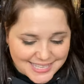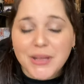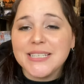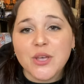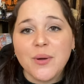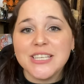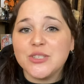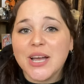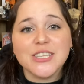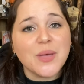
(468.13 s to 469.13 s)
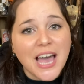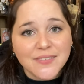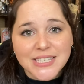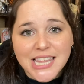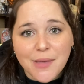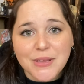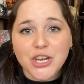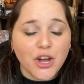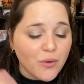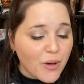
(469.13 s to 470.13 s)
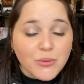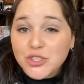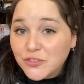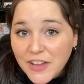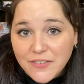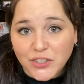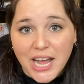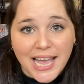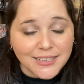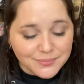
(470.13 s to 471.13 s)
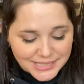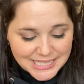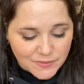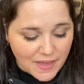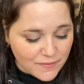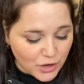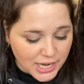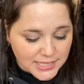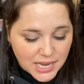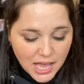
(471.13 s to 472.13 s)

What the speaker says: But as always, you guys will have to let me know what was your favorite item, least favorite.